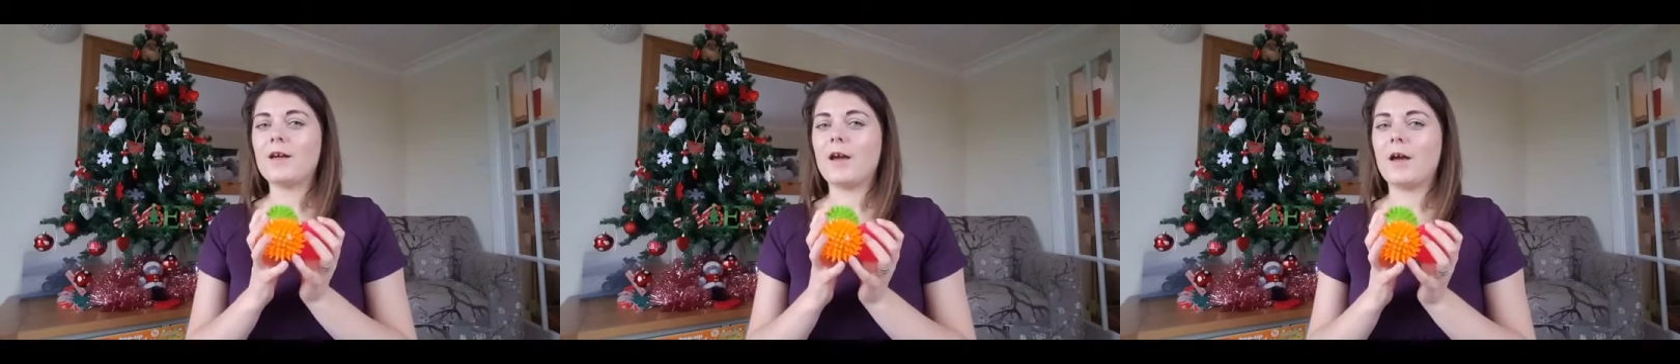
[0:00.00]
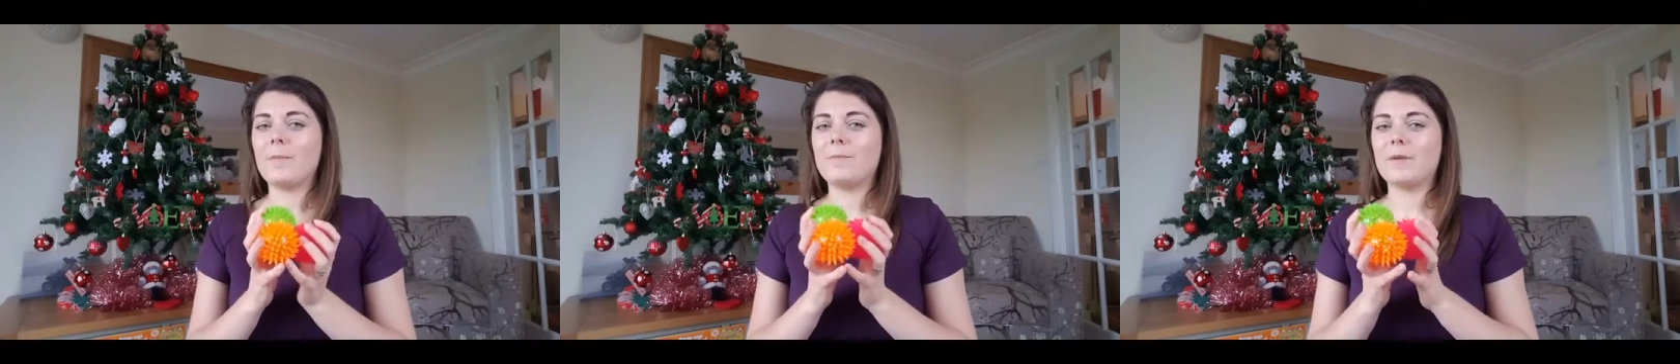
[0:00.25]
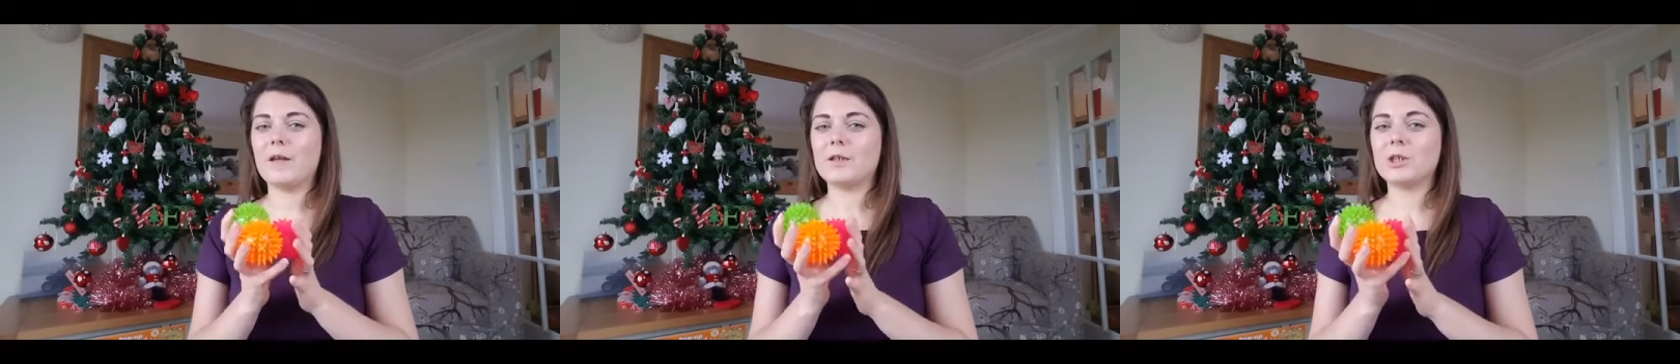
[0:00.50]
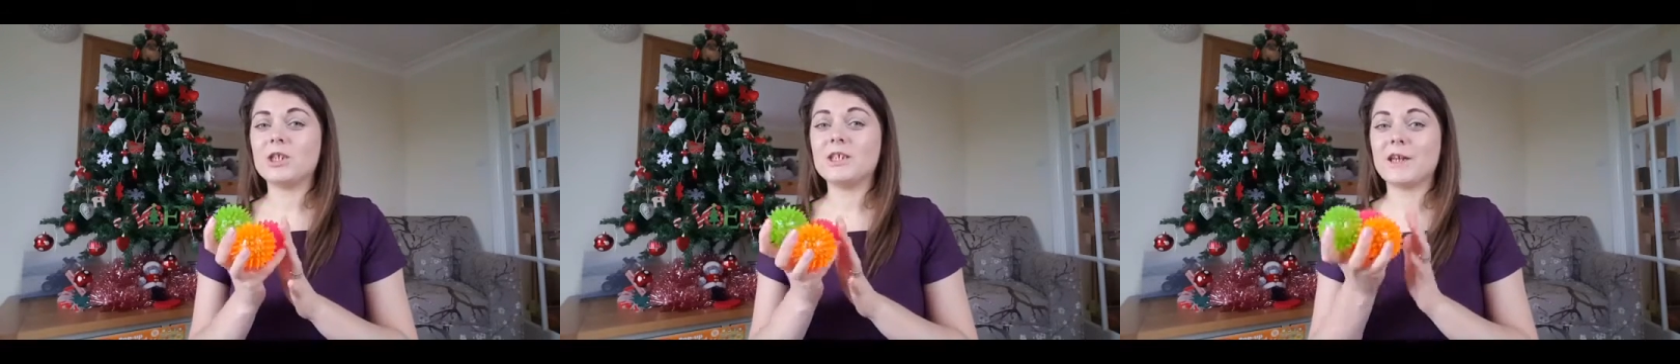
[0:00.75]

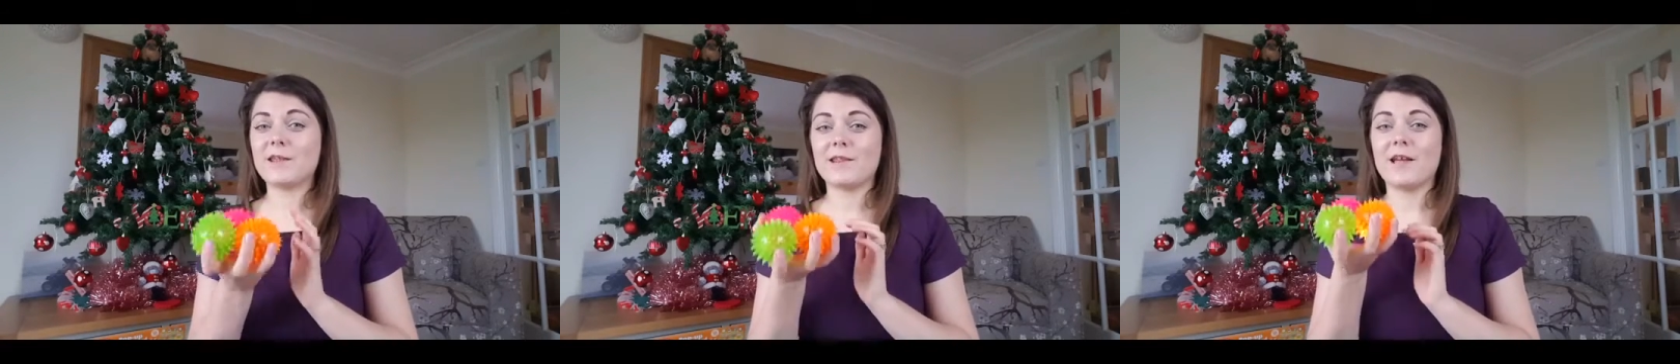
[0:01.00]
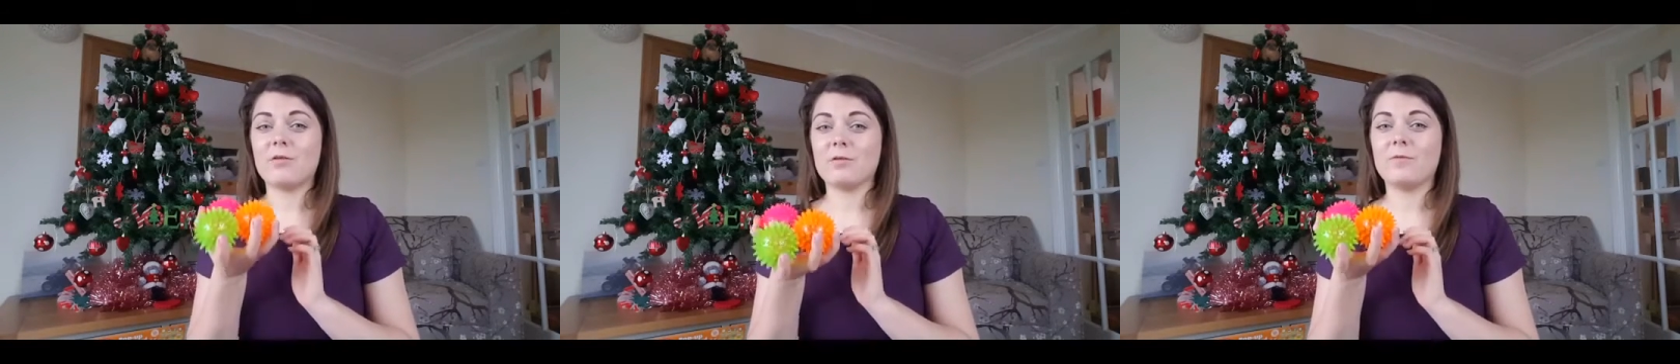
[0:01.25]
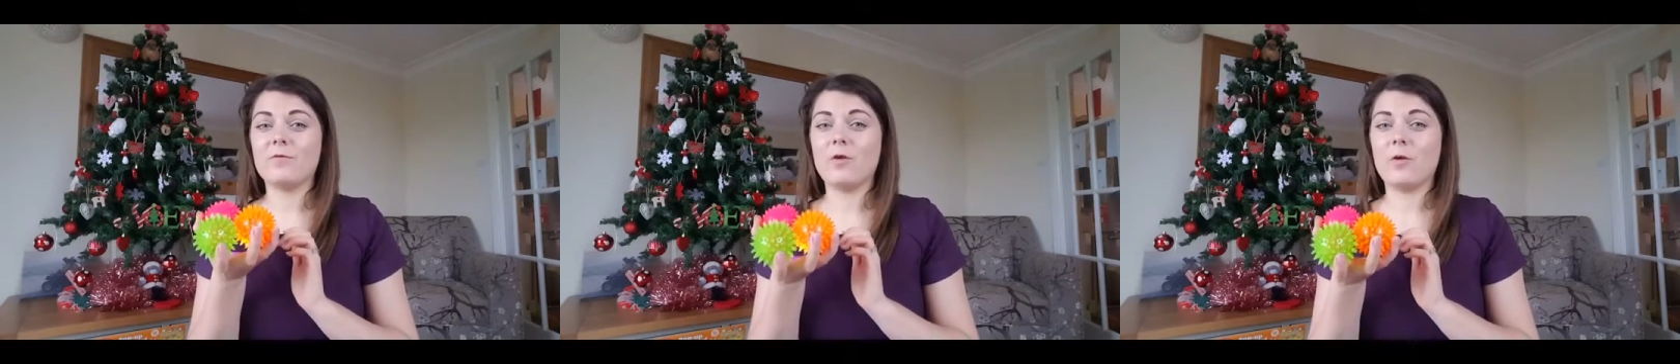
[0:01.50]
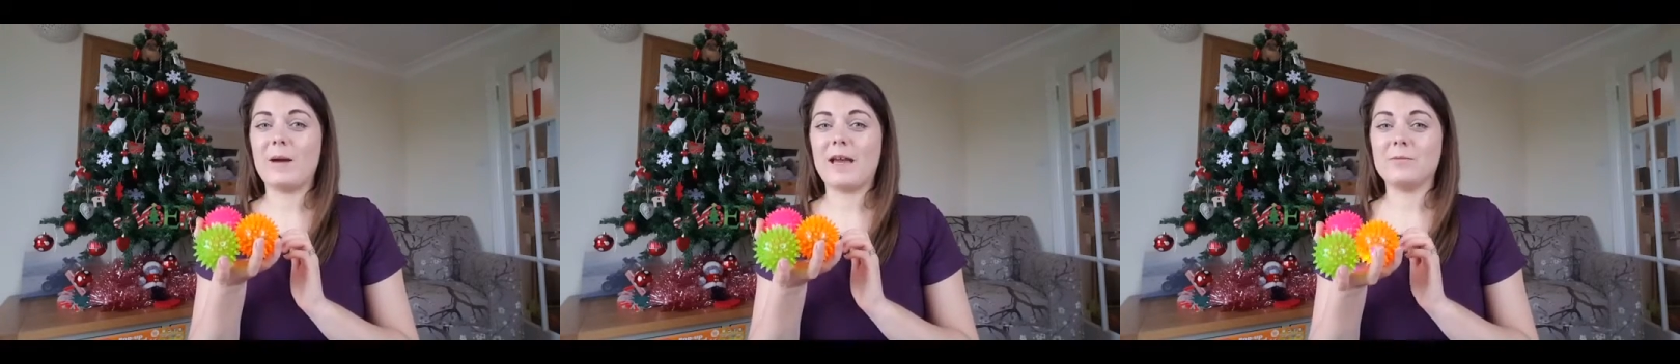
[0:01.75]
And she does sell them
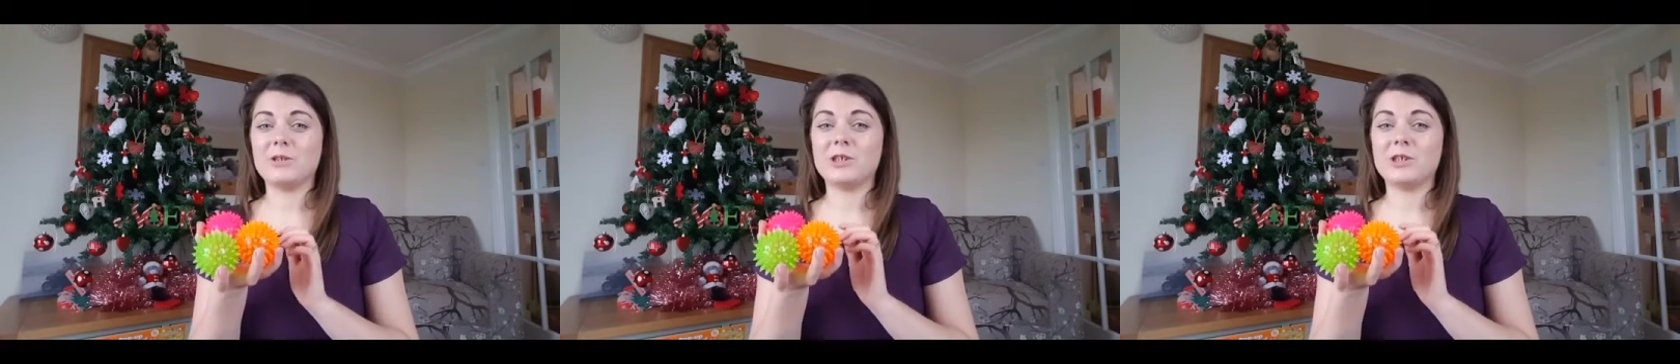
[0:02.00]
for babies.